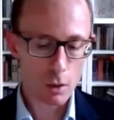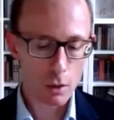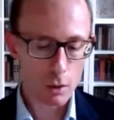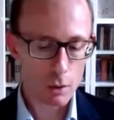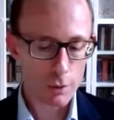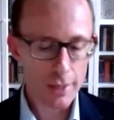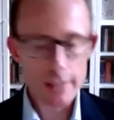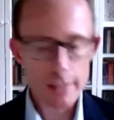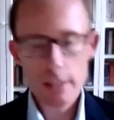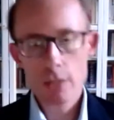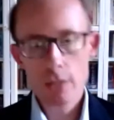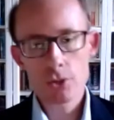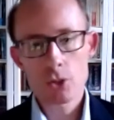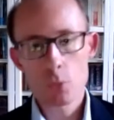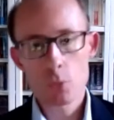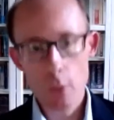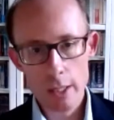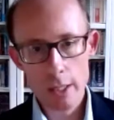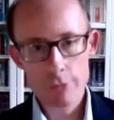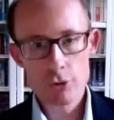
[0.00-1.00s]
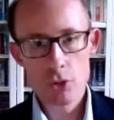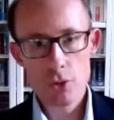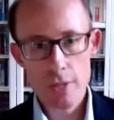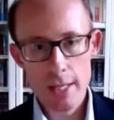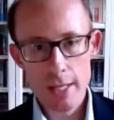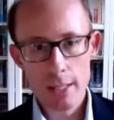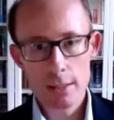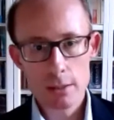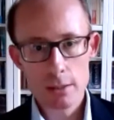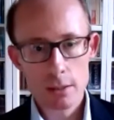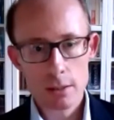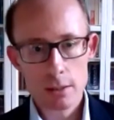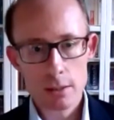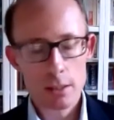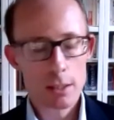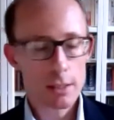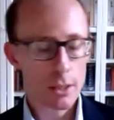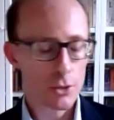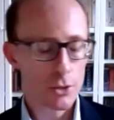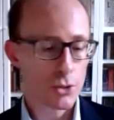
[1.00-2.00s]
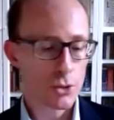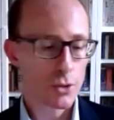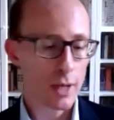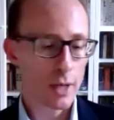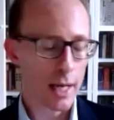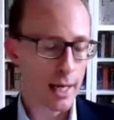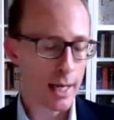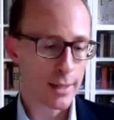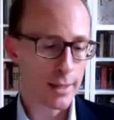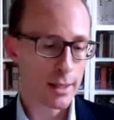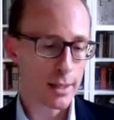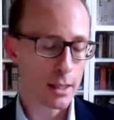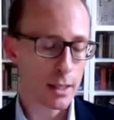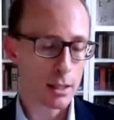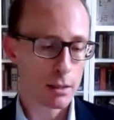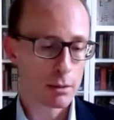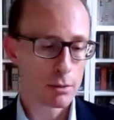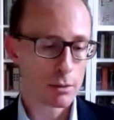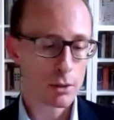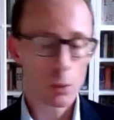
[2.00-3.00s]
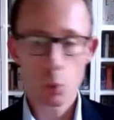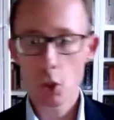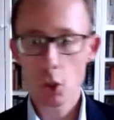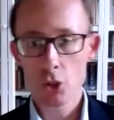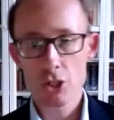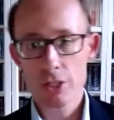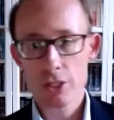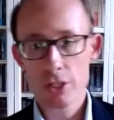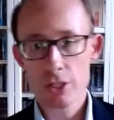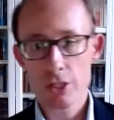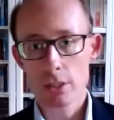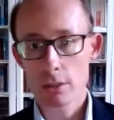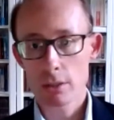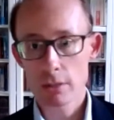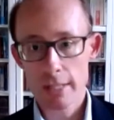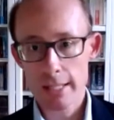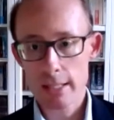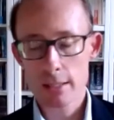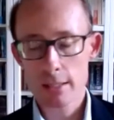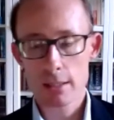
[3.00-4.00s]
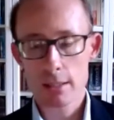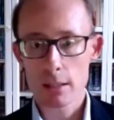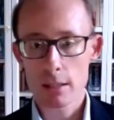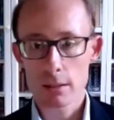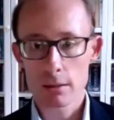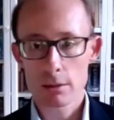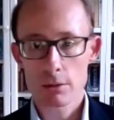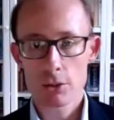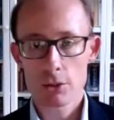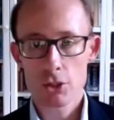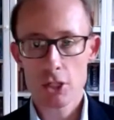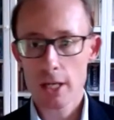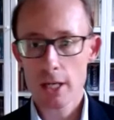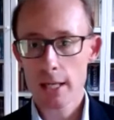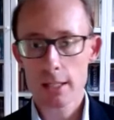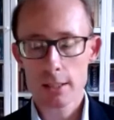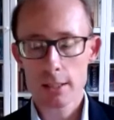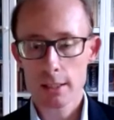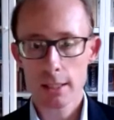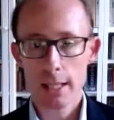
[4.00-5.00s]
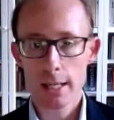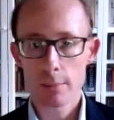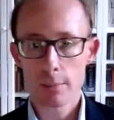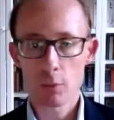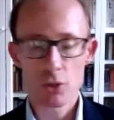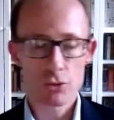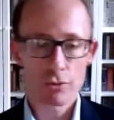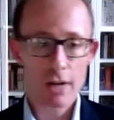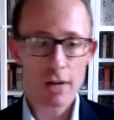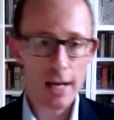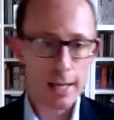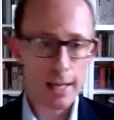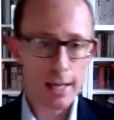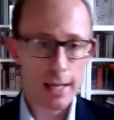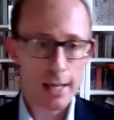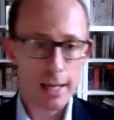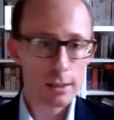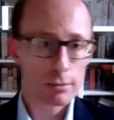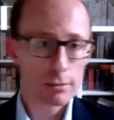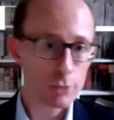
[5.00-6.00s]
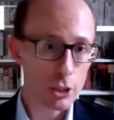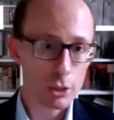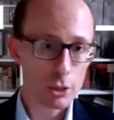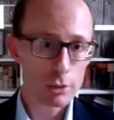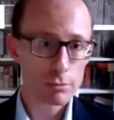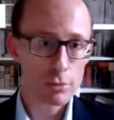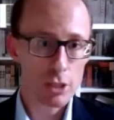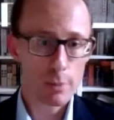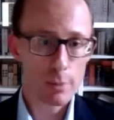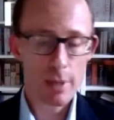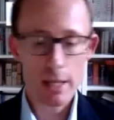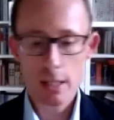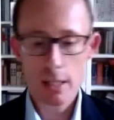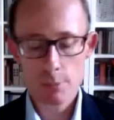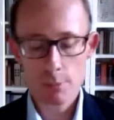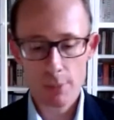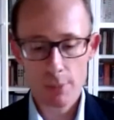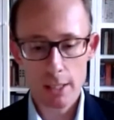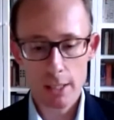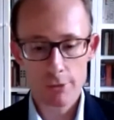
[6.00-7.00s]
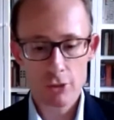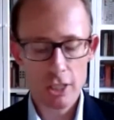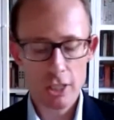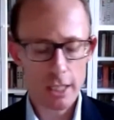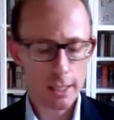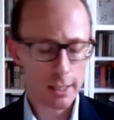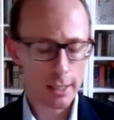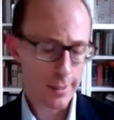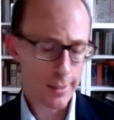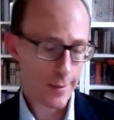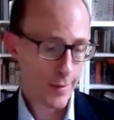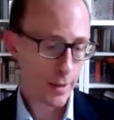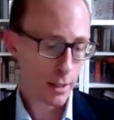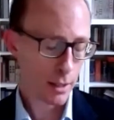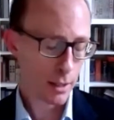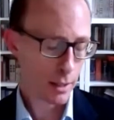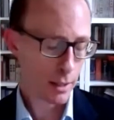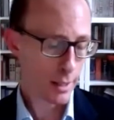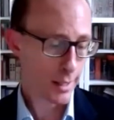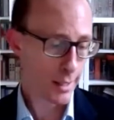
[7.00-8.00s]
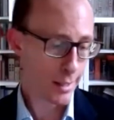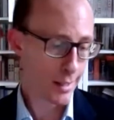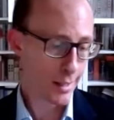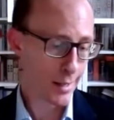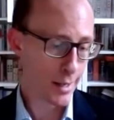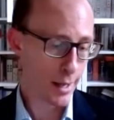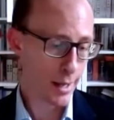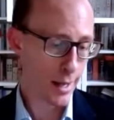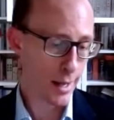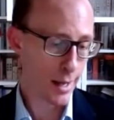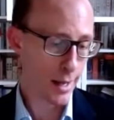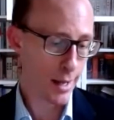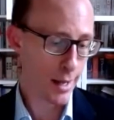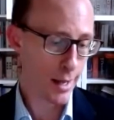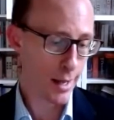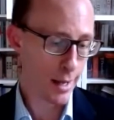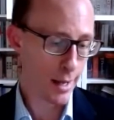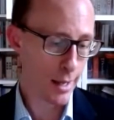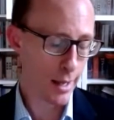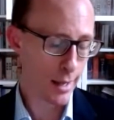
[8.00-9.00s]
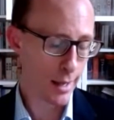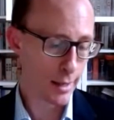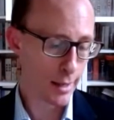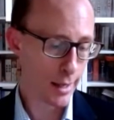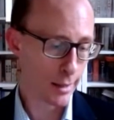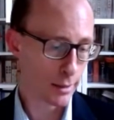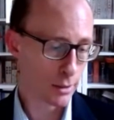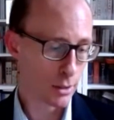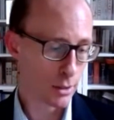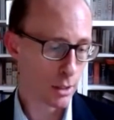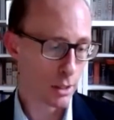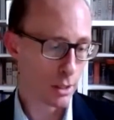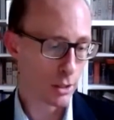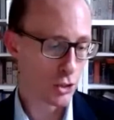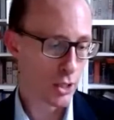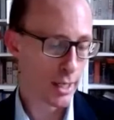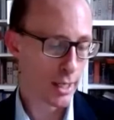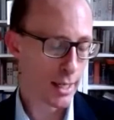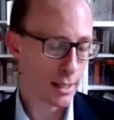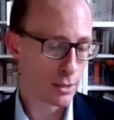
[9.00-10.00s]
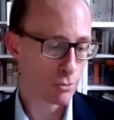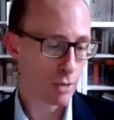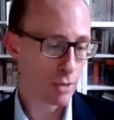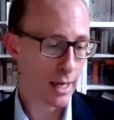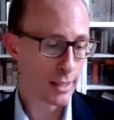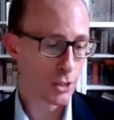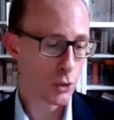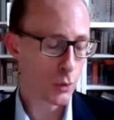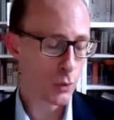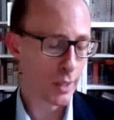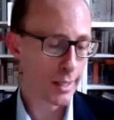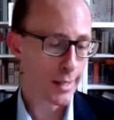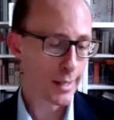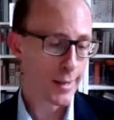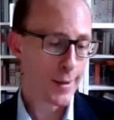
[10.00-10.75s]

That tells you one of two things. It tells you either the world just agrees that China's claim was right, Tibet is part of China, and China has a right to it,